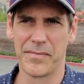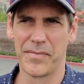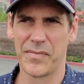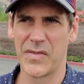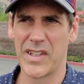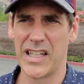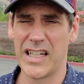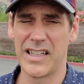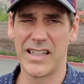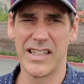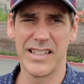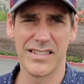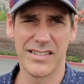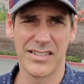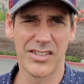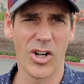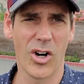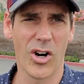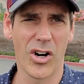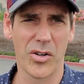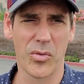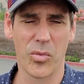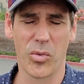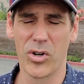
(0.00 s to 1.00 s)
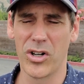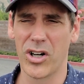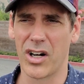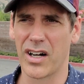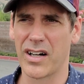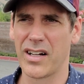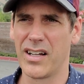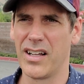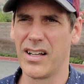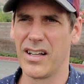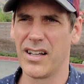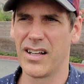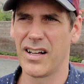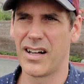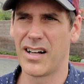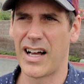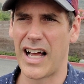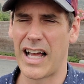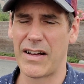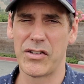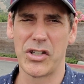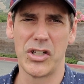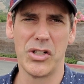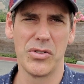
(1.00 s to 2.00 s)
This is hard work.
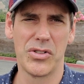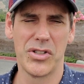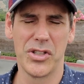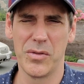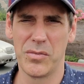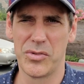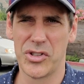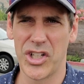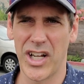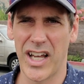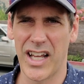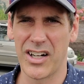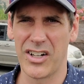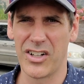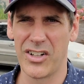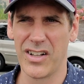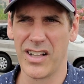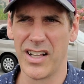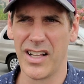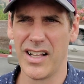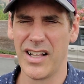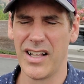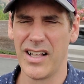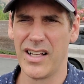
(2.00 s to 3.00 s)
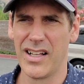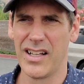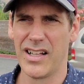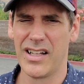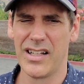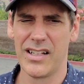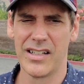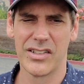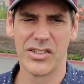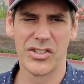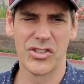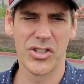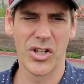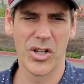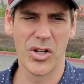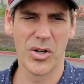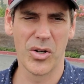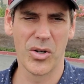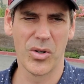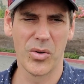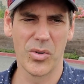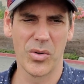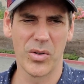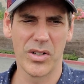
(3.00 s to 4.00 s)
I have a YouTube channel,
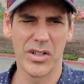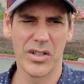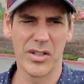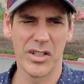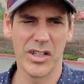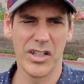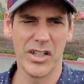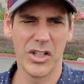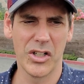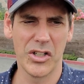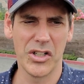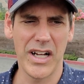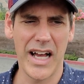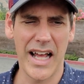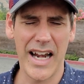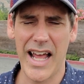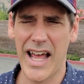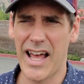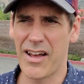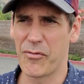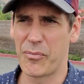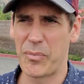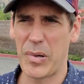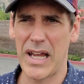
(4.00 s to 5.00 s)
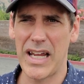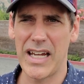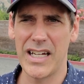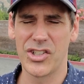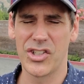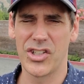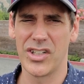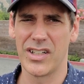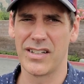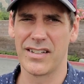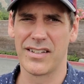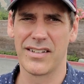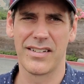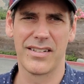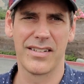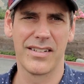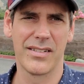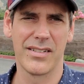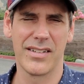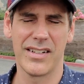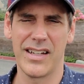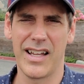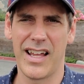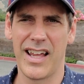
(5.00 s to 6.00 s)
so you got to have
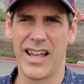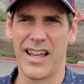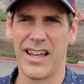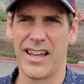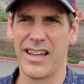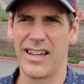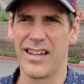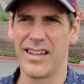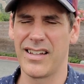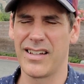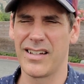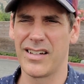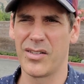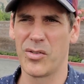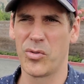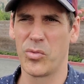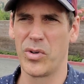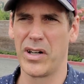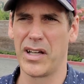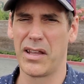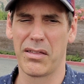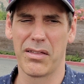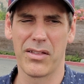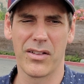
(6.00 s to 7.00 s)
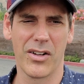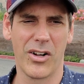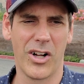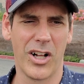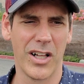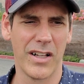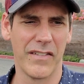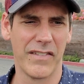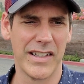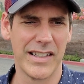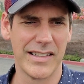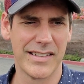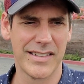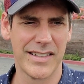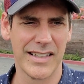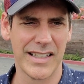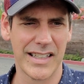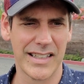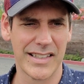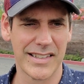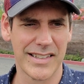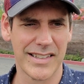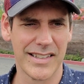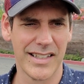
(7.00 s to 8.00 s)
patience with all of these
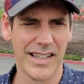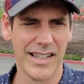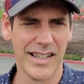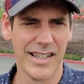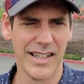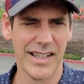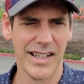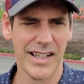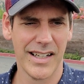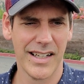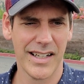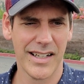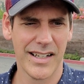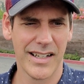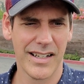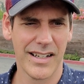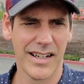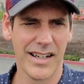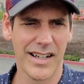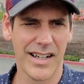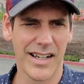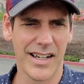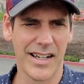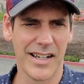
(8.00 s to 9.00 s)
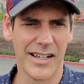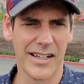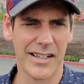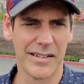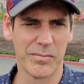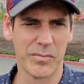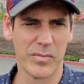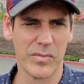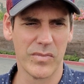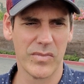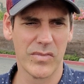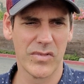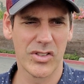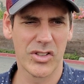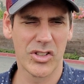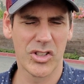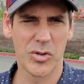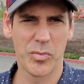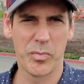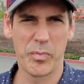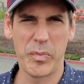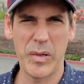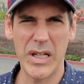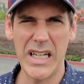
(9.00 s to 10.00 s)
things.
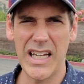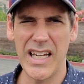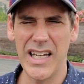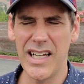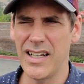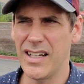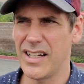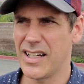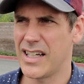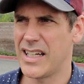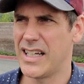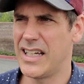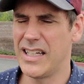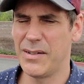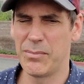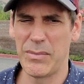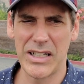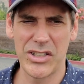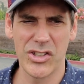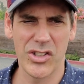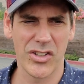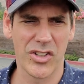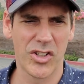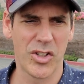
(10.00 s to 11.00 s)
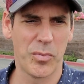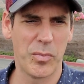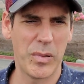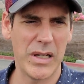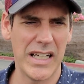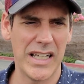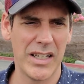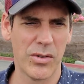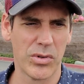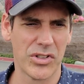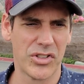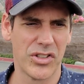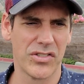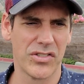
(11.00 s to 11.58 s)
Speed. He mentioned speed, which is